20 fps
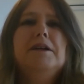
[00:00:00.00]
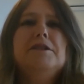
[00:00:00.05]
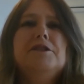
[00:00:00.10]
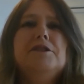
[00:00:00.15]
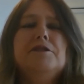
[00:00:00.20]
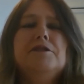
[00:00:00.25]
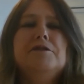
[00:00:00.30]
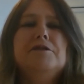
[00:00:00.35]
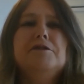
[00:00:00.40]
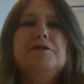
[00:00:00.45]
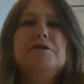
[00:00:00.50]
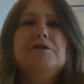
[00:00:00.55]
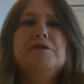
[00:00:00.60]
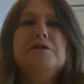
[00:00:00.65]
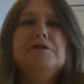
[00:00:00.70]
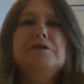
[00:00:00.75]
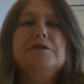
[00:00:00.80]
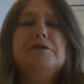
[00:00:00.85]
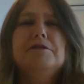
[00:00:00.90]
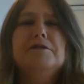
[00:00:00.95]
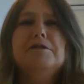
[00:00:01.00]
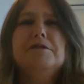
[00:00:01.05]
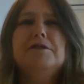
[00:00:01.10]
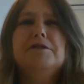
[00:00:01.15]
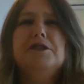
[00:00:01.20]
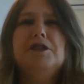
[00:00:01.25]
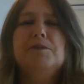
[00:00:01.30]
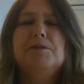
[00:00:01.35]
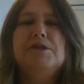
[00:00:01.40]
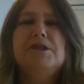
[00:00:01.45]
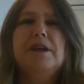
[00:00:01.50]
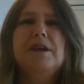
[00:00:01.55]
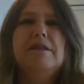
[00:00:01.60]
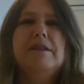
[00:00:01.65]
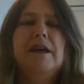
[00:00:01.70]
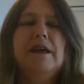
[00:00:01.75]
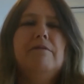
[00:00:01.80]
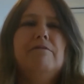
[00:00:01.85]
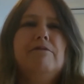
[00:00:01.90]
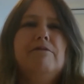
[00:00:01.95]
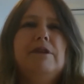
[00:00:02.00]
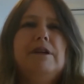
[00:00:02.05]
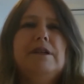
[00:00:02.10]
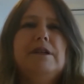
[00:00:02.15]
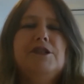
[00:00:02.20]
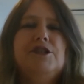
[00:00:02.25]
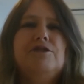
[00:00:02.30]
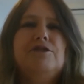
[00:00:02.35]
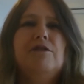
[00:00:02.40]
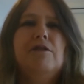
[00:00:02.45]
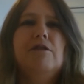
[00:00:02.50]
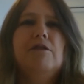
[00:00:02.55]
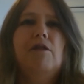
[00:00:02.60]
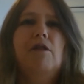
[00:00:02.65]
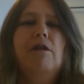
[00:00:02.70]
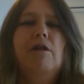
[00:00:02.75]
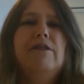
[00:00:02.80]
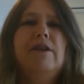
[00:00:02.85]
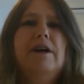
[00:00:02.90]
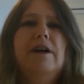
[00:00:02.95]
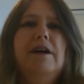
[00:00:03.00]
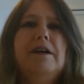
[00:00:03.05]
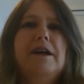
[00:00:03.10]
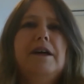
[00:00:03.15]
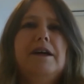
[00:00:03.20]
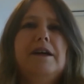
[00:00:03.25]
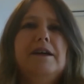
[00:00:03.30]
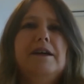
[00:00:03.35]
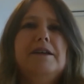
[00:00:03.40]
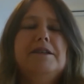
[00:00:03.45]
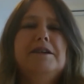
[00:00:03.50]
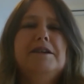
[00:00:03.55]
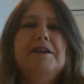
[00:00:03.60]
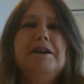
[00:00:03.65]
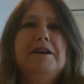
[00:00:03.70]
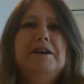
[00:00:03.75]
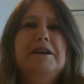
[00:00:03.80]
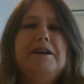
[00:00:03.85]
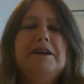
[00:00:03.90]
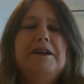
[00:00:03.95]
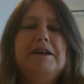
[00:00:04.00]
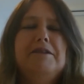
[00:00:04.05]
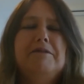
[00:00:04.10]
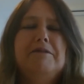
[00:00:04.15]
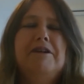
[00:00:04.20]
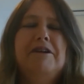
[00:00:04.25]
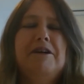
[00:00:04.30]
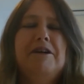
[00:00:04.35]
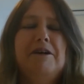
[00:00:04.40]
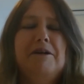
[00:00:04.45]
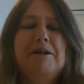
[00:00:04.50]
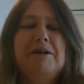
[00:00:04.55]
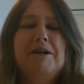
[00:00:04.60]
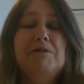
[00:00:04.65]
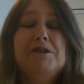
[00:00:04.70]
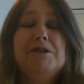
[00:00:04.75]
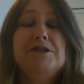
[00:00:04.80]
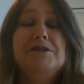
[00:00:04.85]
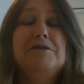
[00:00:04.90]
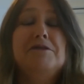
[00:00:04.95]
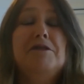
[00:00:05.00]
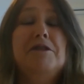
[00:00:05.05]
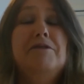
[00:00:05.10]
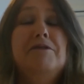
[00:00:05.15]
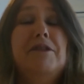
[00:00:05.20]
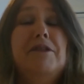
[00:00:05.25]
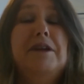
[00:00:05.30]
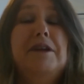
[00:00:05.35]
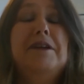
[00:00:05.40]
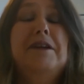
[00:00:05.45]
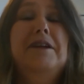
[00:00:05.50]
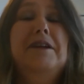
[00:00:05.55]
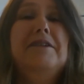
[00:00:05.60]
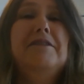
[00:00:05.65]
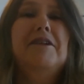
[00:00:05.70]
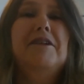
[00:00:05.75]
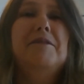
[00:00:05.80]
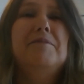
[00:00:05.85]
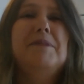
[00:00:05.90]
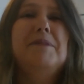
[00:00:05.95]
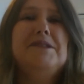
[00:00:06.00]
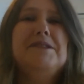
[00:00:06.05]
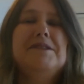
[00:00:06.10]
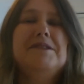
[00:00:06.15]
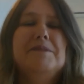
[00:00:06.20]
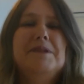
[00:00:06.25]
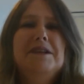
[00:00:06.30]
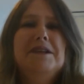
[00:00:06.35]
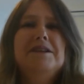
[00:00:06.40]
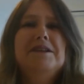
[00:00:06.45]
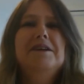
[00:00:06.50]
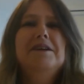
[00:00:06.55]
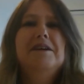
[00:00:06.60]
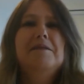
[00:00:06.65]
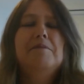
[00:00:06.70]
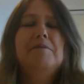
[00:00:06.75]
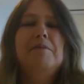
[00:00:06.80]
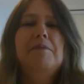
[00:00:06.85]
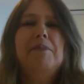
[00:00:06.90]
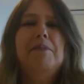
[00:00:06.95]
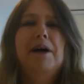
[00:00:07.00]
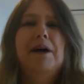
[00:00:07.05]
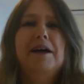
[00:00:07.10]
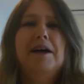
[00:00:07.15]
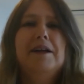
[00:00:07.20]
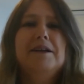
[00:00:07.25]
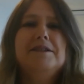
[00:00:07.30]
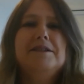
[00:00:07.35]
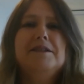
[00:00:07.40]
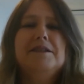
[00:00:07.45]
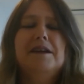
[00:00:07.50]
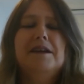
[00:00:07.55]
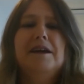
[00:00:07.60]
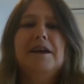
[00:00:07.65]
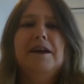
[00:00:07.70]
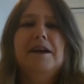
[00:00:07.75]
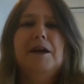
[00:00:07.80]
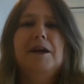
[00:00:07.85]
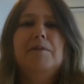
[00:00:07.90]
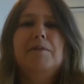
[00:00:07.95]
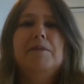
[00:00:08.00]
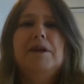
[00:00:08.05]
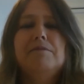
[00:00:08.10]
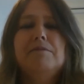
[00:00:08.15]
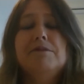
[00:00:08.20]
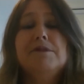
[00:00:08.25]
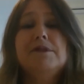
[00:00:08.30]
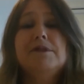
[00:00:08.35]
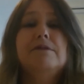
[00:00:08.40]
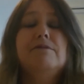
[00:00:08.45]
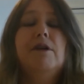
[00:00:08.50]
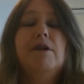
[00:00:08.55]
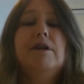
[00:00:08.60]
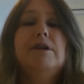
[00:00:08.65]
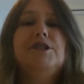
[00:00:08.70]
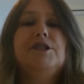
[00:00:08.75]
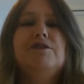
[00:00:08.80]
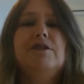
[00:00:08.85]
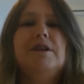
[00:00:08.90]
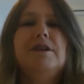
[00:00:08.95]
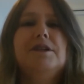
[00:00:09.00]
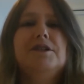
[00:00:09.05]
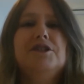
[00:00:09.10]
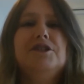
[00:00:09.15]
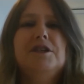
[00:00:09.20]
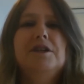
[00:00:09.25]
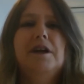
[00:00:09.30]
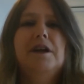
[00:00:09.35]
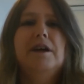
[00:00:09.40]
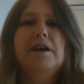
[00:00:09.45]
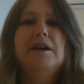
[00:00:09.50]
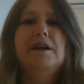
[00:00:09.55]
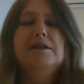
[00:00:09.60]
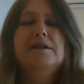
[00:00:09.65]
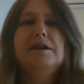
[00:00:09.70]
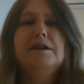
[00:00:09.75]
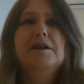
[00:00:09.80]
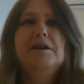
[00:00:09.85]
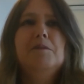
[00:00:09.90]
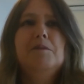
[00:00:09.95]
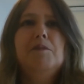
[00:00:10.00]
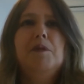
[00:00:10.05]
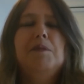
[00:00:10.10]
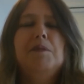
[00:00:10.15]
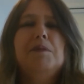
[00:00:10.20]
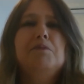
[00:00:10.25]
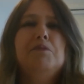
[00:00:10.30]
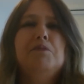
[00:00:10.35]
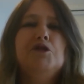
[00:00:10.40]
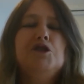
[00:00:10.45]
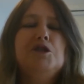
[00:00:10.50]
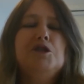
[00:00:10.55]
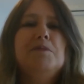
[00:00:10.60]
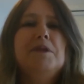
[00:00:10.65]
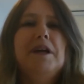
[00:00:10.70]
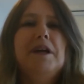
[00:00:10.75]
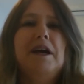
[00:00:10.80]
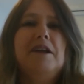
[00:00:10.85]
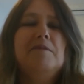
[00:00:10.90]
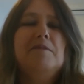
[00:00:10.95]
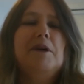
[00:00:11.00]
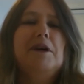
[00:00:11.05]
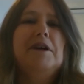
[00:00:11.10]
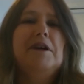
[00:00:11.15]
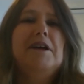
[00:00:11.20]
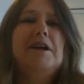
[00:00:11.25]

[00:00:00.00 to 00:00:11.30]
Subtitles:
to present that really strong offer, and it was nerve-wracking, I must admit, but it was the right strategy and probably pushed me out of my